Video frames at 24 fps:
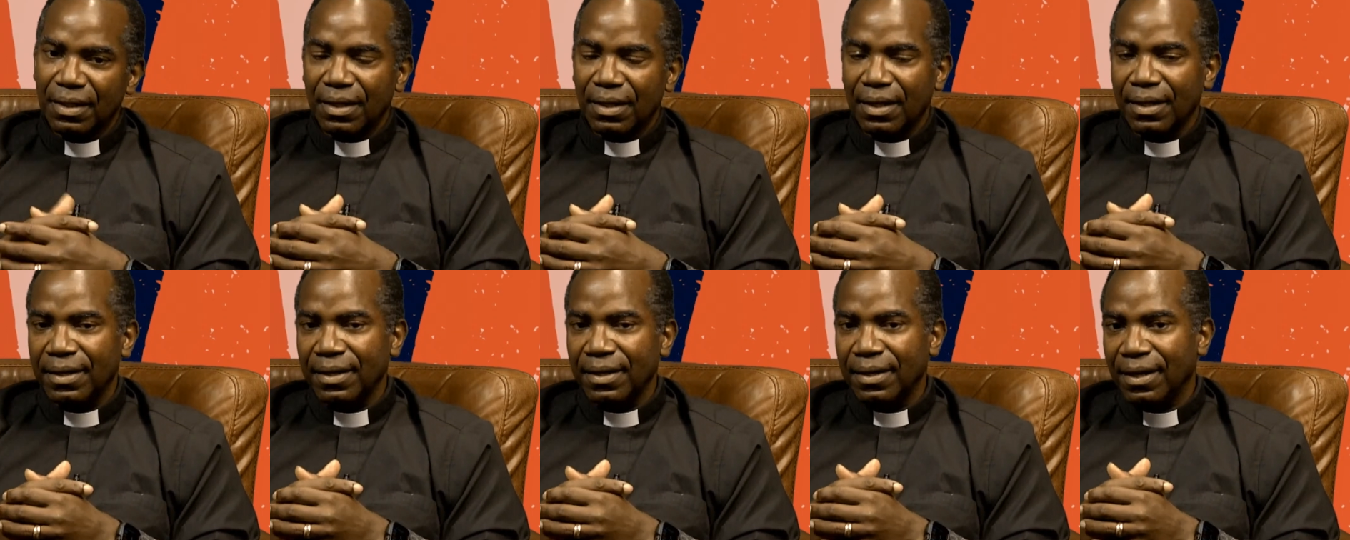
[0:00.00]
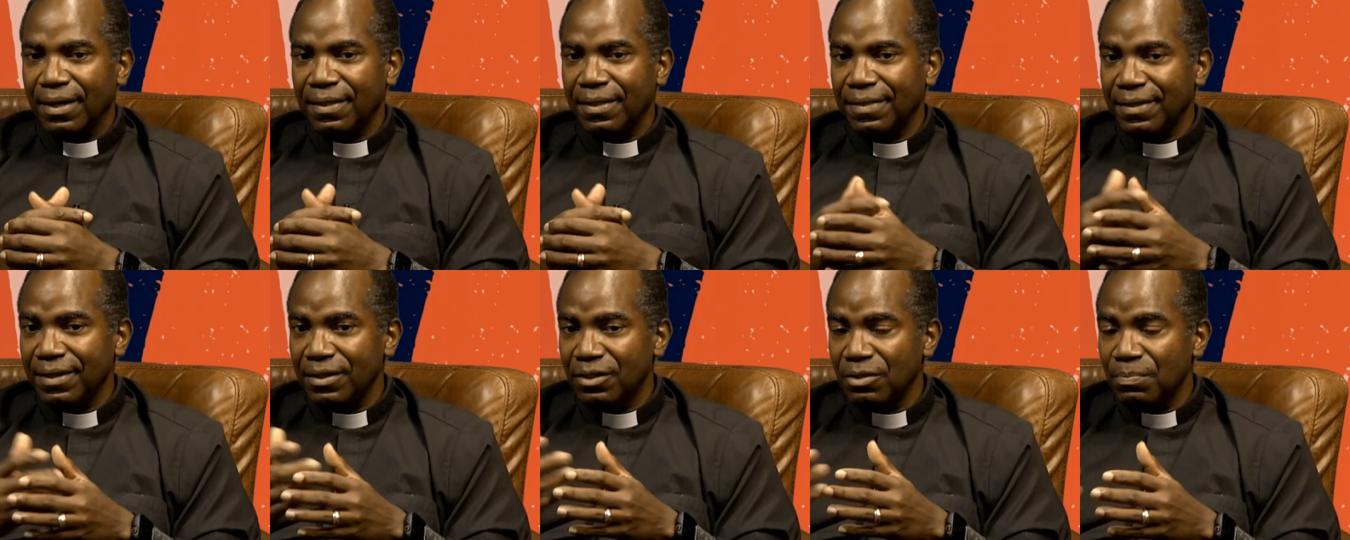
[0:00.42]
And I
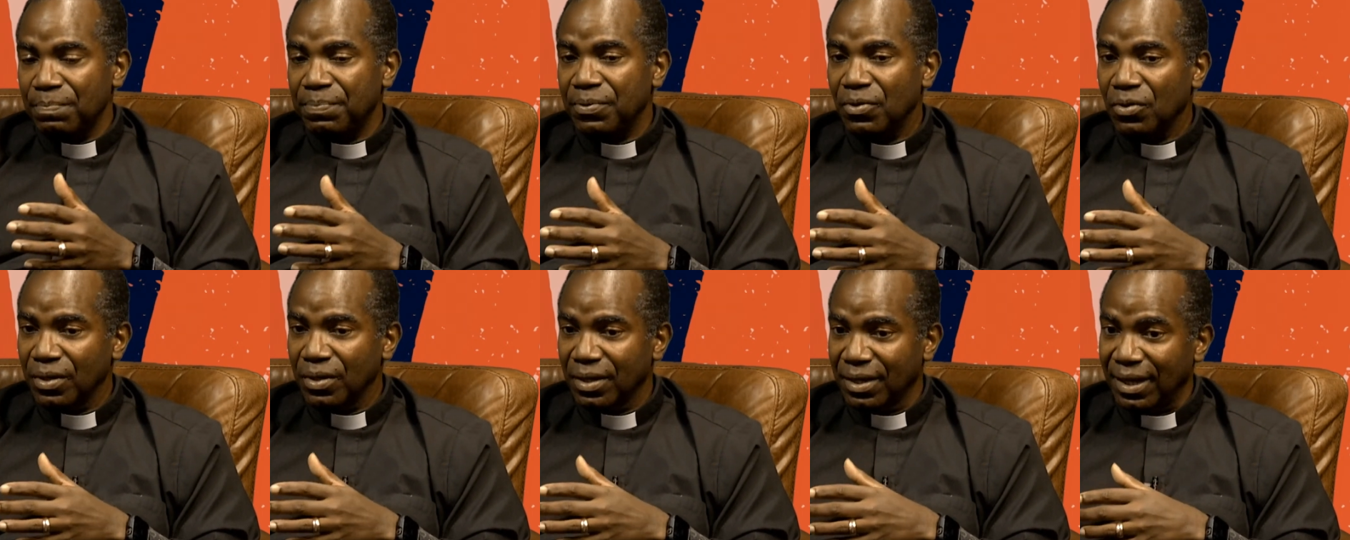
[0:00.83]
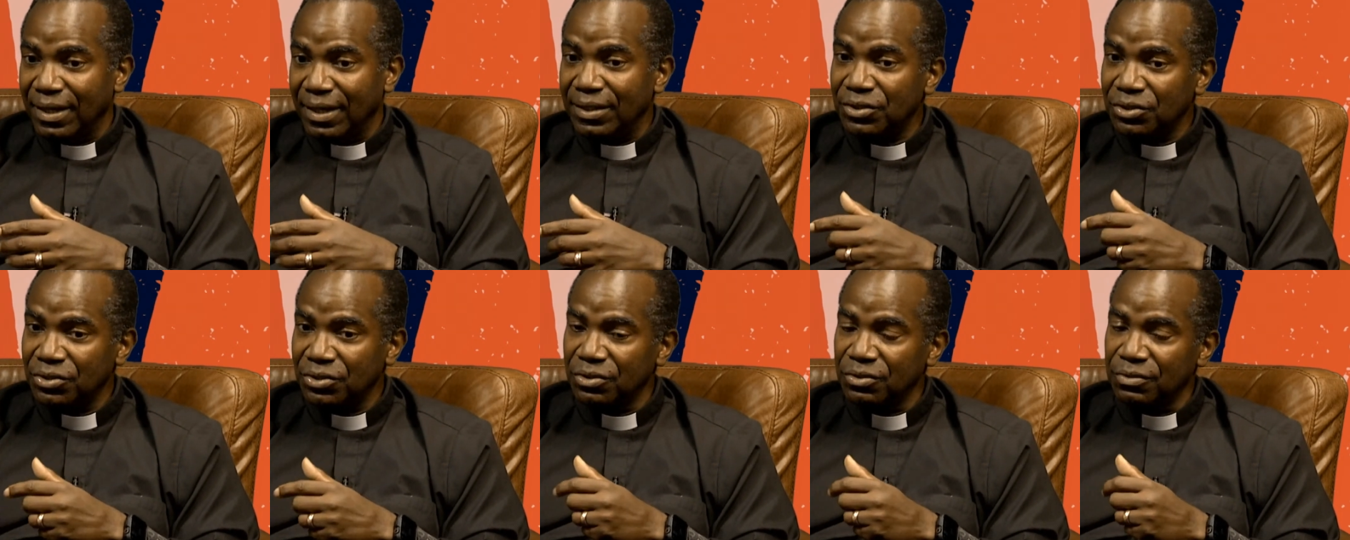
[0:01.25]
think the
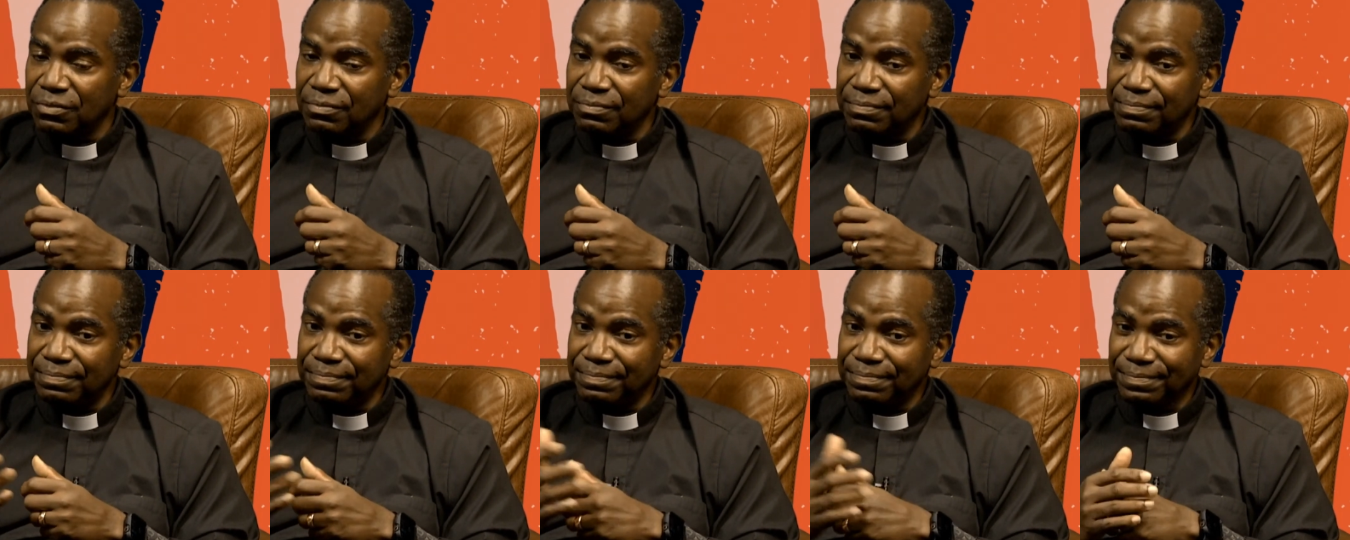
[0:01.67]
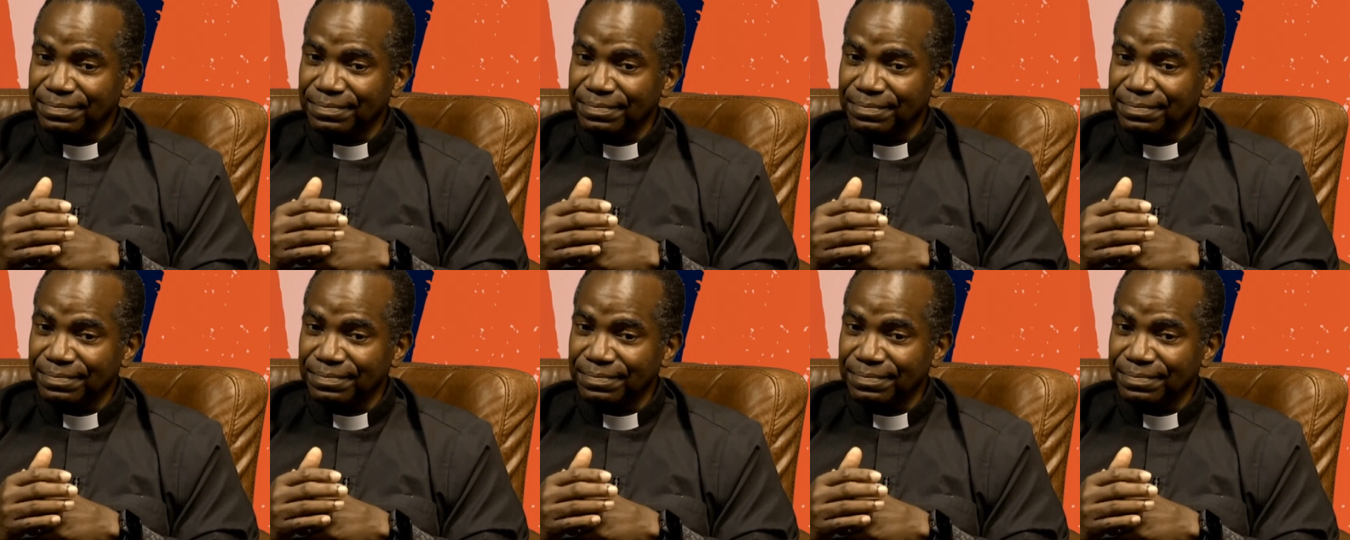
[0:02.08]
purgation